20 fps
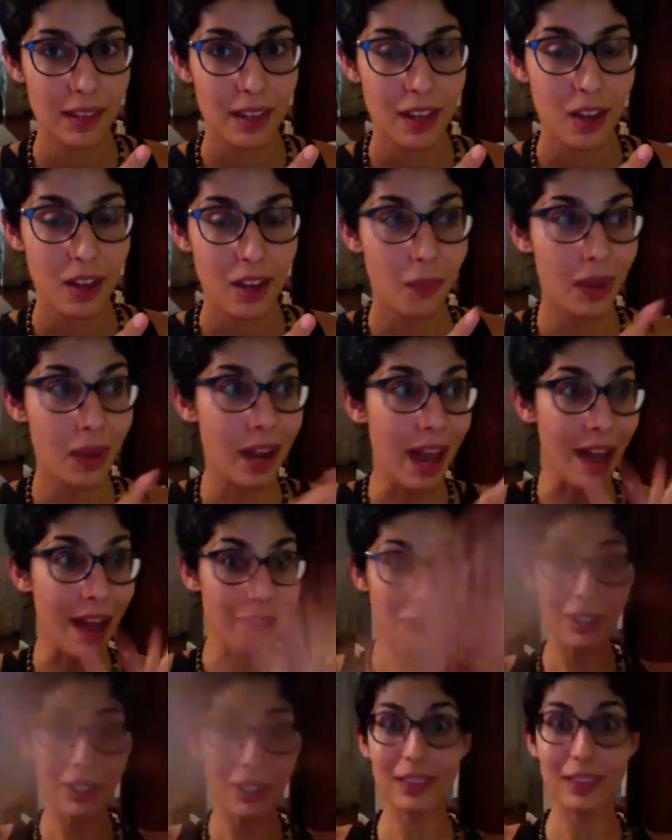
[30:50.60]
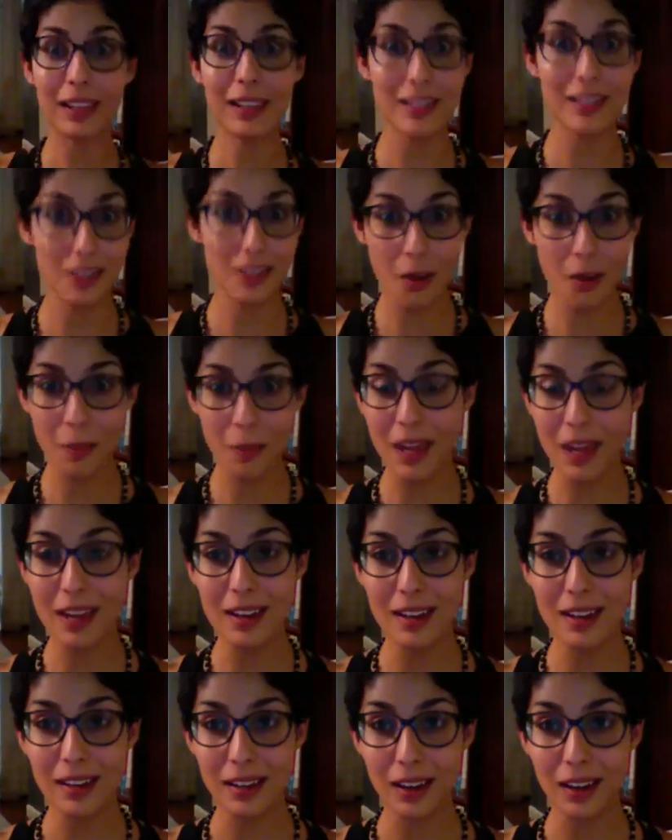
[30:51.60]
When everything is
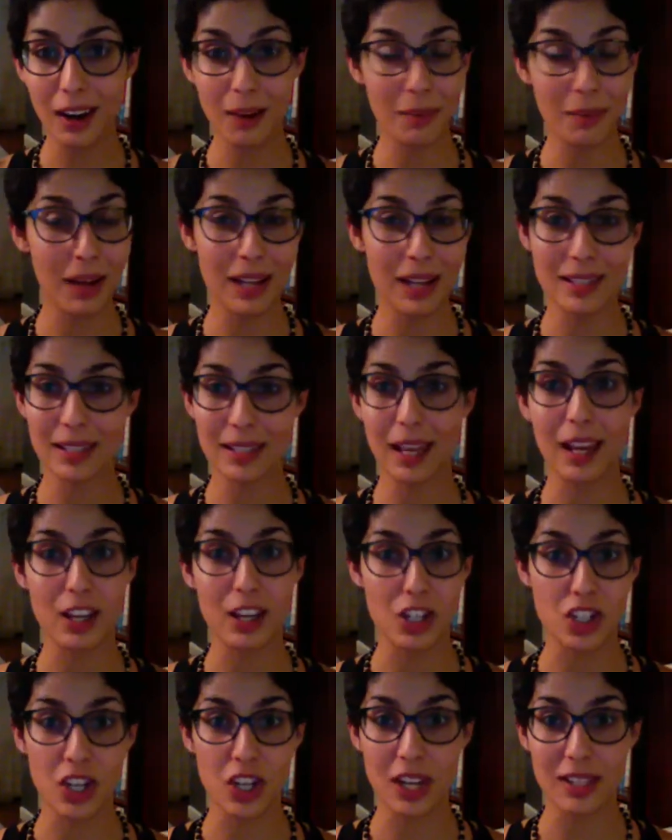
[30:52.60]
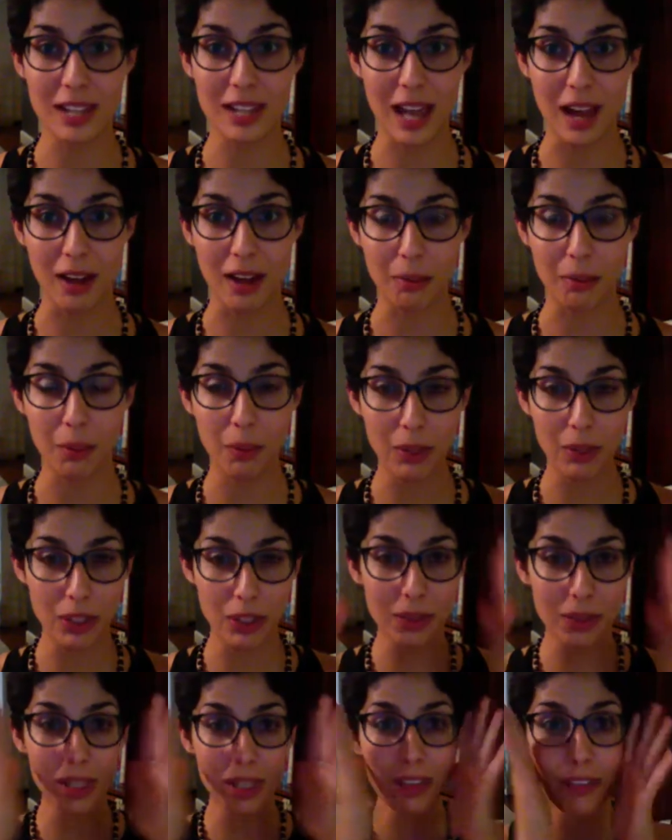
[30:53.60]
open, our minds kind of shut down. But when
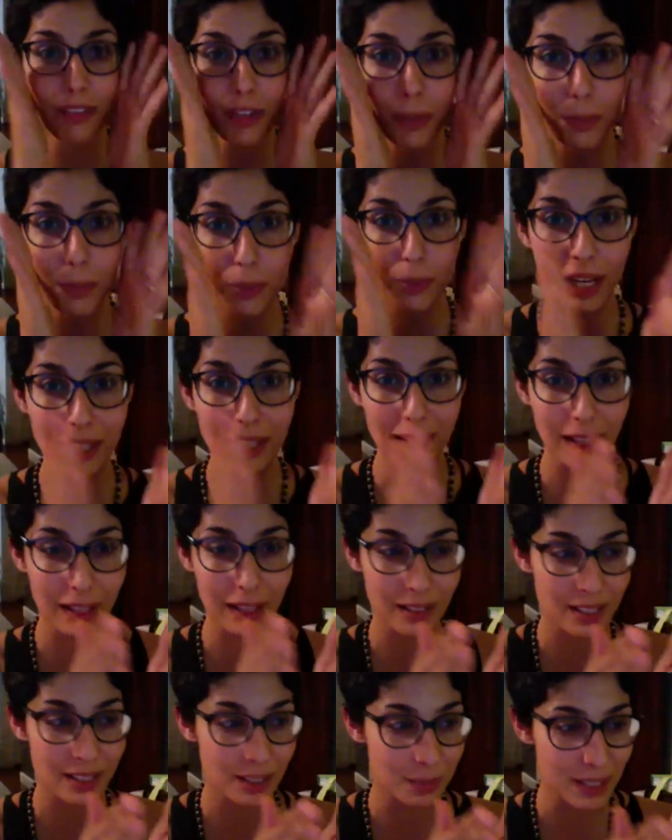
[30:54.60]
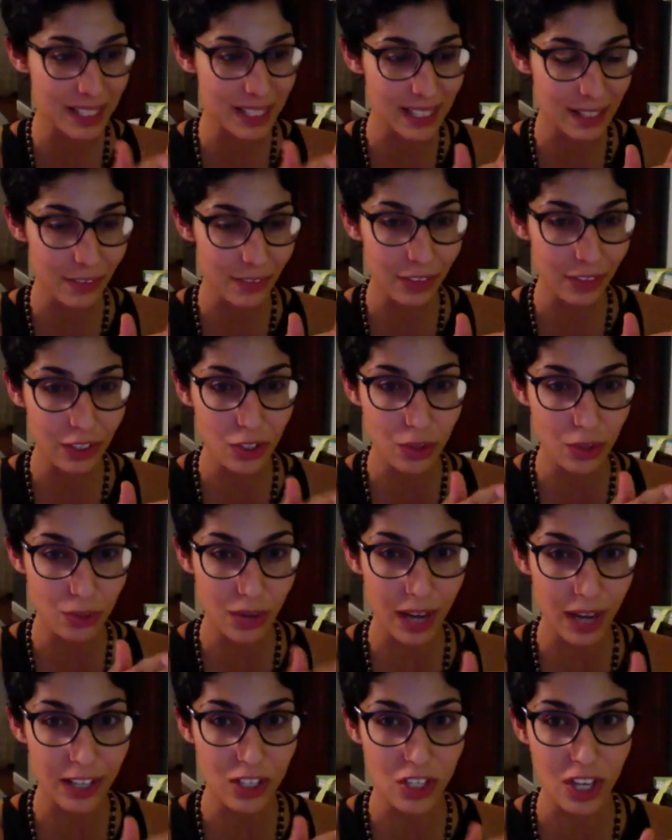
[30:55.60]
you give your brain like a specific
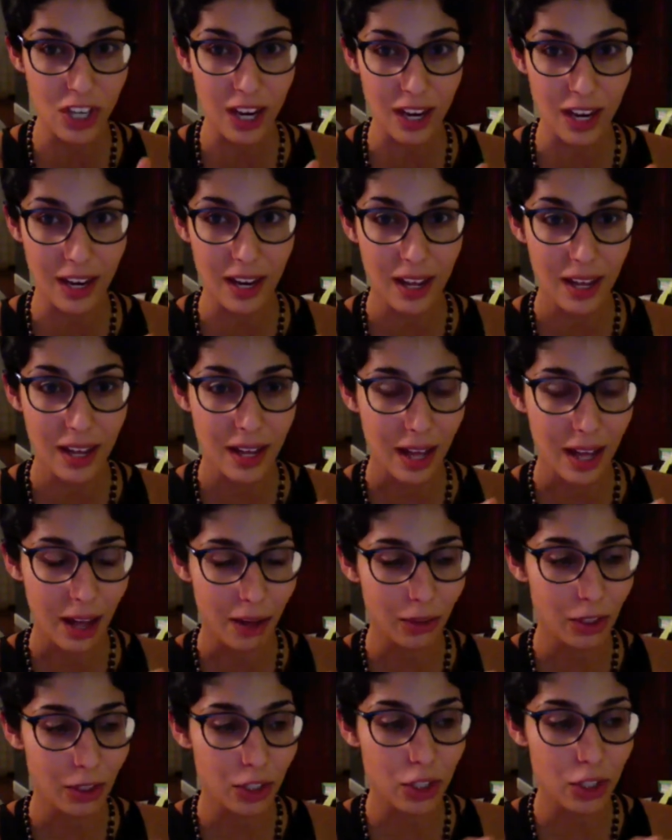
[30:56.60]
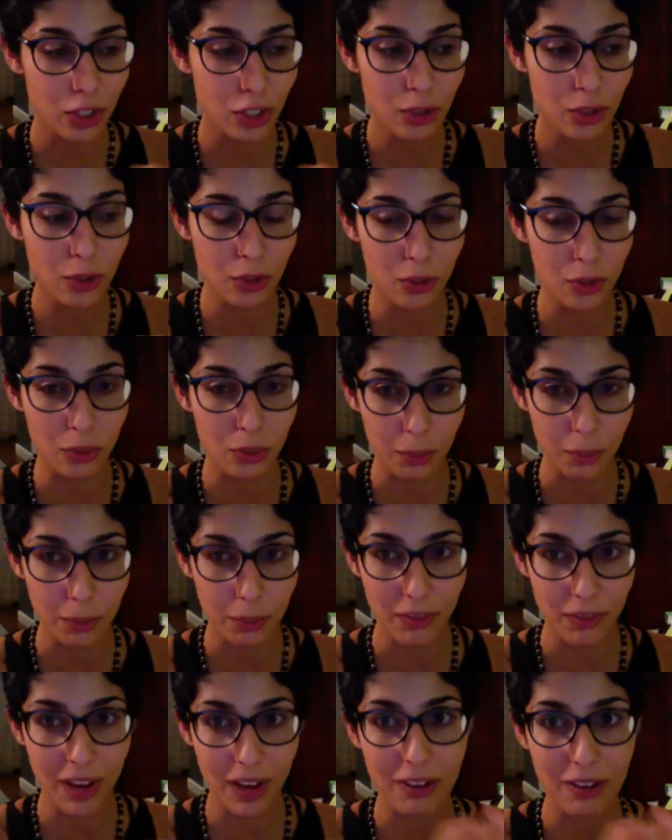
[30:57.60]
direction, how can you
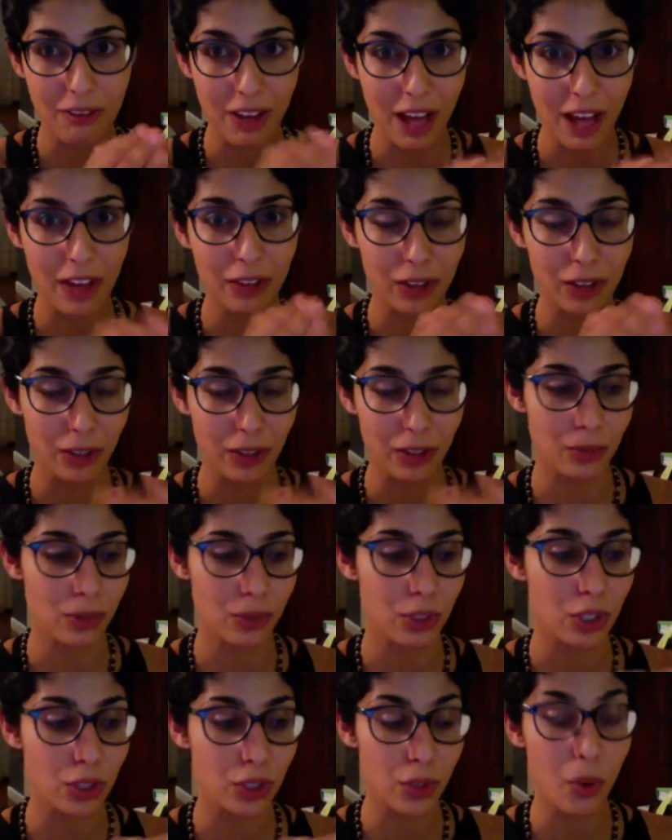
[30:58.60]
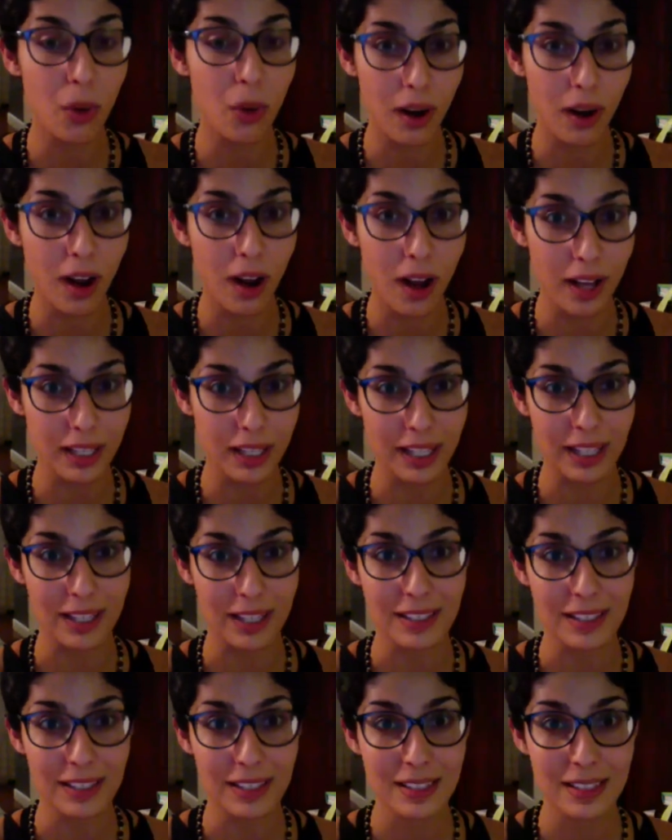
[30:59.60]
provide value to your
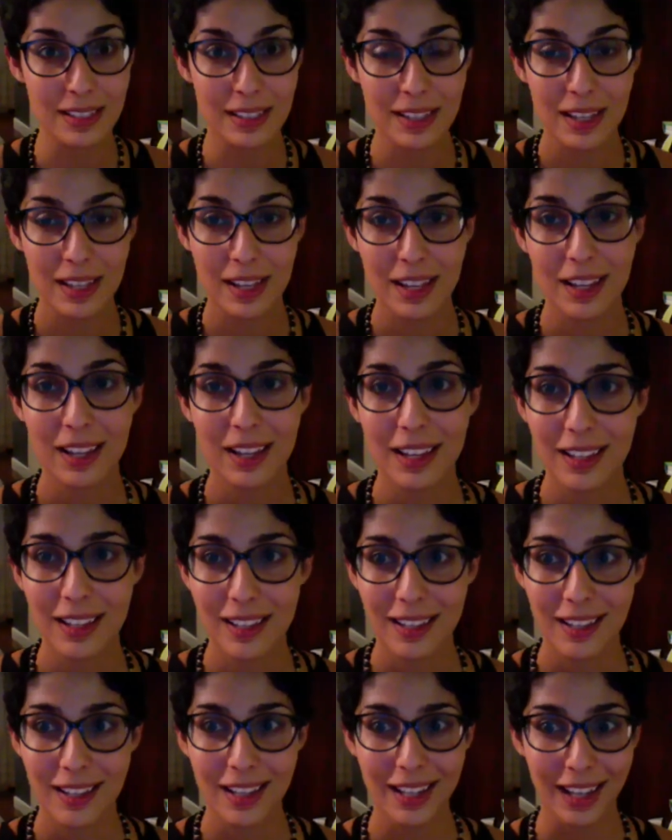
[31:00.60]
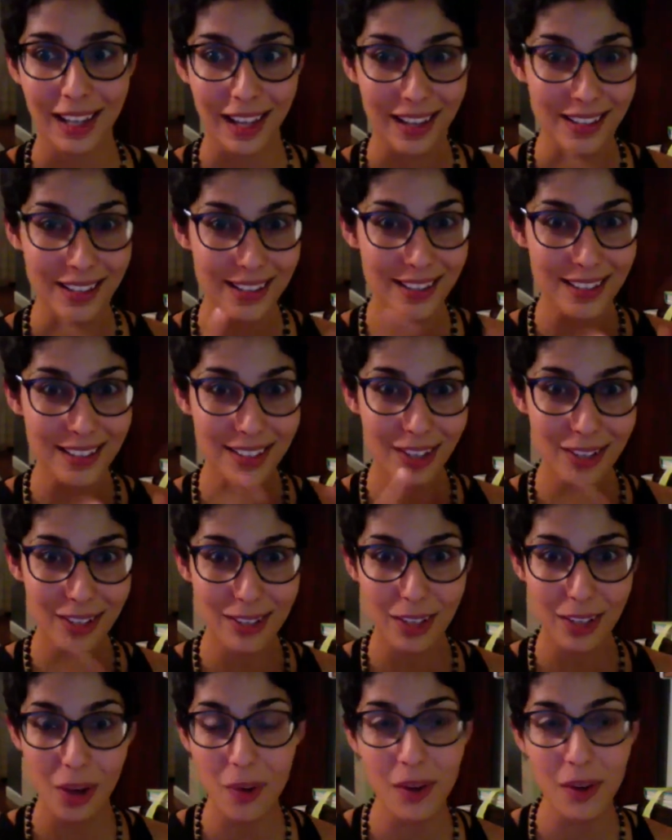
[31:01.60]
audience? It kind of just starts
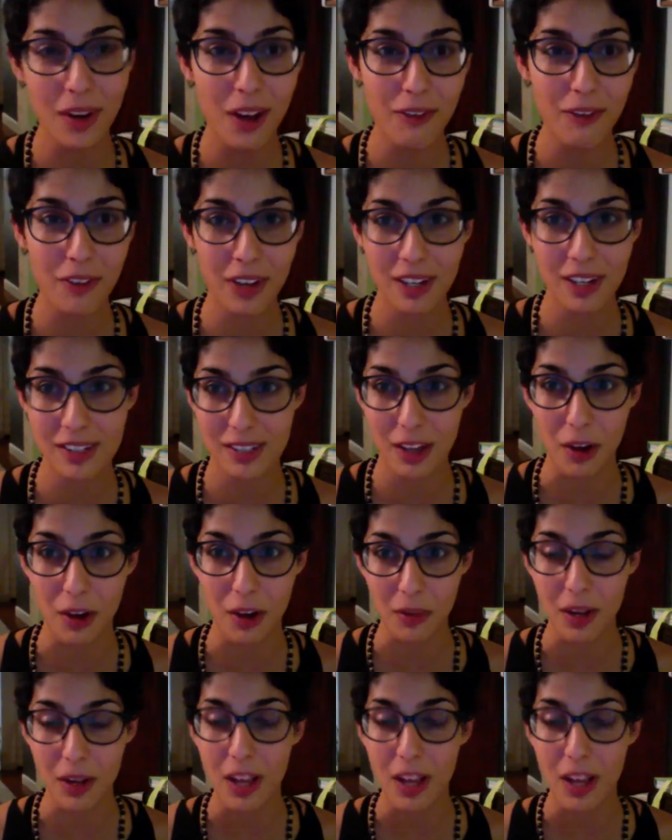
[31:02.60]
going off on its own.